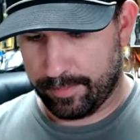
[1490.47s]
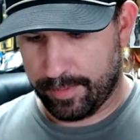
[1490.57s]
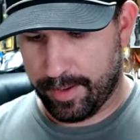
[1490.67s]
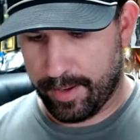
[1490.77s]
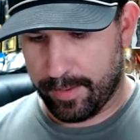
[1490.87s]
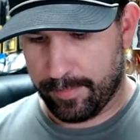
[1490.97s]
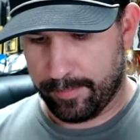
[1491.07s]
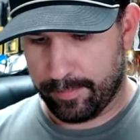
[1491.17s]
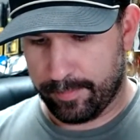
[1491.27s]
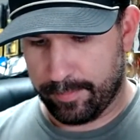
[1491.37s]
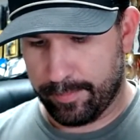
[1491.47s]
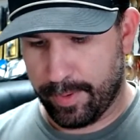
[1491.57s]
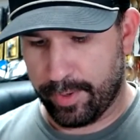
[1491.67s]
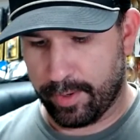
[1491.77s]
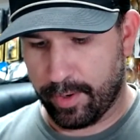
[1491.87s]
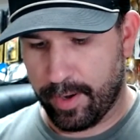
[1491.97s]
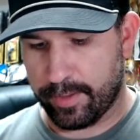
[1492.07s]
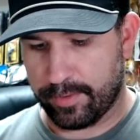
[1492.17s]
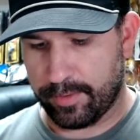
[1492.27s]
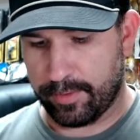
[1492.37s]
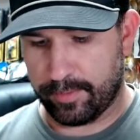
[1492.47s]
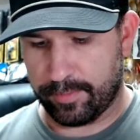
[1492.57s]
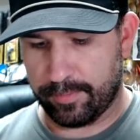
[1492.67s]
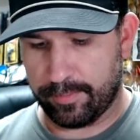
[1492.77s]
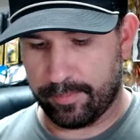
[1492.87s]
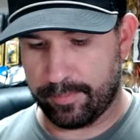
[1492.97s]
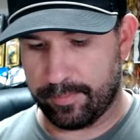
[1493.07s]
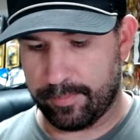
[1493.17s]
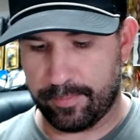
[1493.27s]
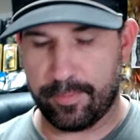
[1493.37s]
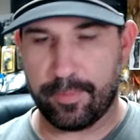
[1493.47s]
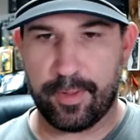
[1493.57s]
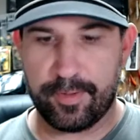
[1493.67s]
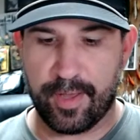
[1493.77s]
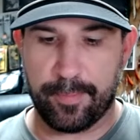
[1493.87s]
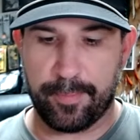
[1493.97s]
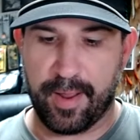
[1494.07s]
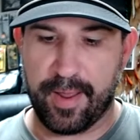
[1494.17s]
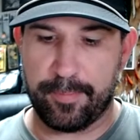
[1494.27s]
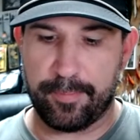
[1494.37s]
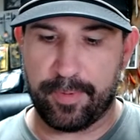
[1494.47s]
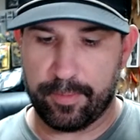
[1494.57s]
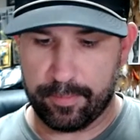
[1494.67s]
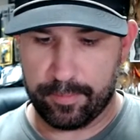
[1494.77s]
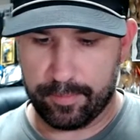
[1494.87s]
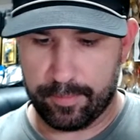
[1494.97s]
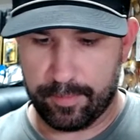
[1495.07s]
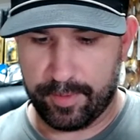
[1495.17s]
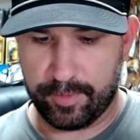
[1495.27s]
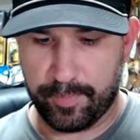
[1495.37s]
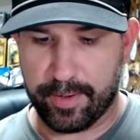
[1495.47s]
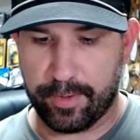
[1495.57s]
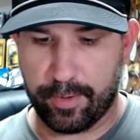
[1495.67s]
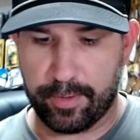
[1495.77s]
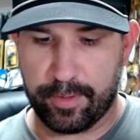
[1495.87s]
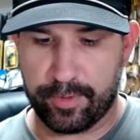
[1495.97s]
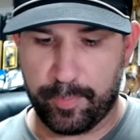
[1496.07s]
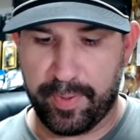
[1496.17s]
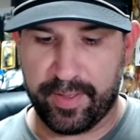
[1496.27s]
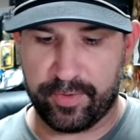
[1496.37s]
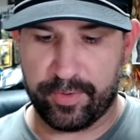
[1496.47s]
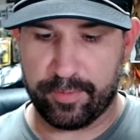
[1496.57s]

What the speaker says: damn Boone and Crockett's in his. He's got them named in his backyard. There's pets.